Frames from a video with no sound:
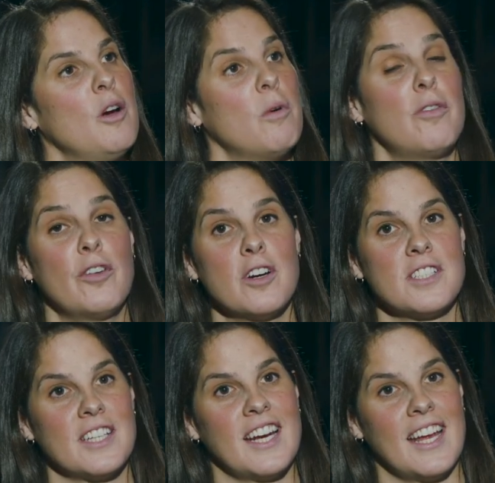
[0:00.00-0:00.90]
Well,
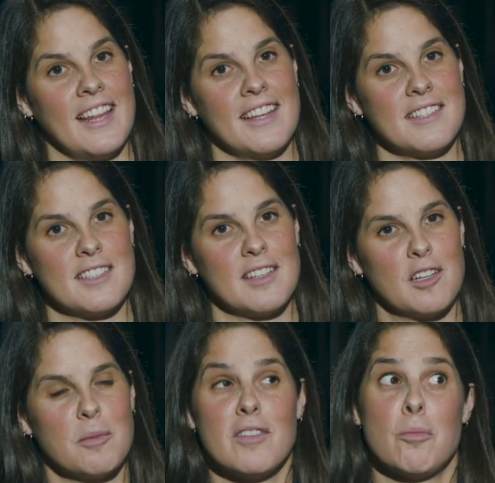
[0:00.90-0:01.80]
first, and this is a
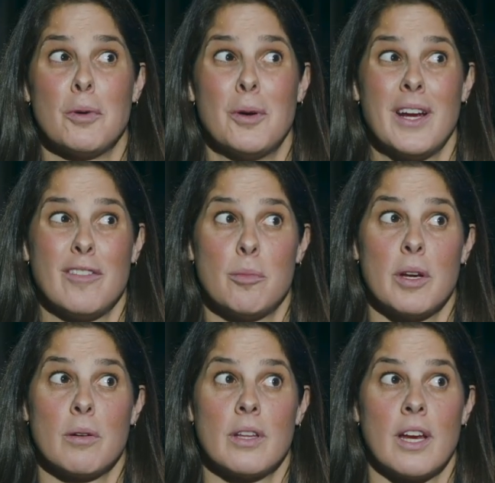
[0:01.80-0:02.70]
little bit of a bone I have to
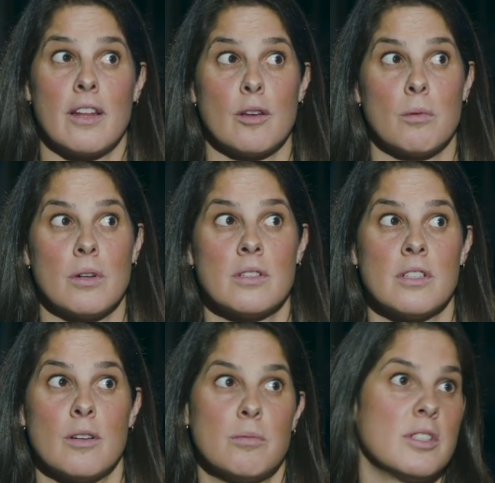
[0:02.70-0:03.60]
pick with the Catholic world,
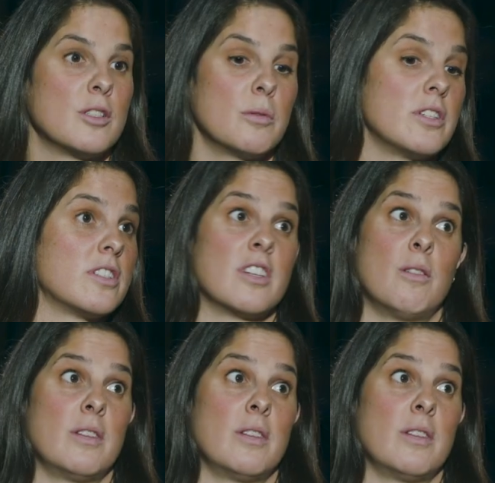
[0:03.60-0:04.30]
so since we're just going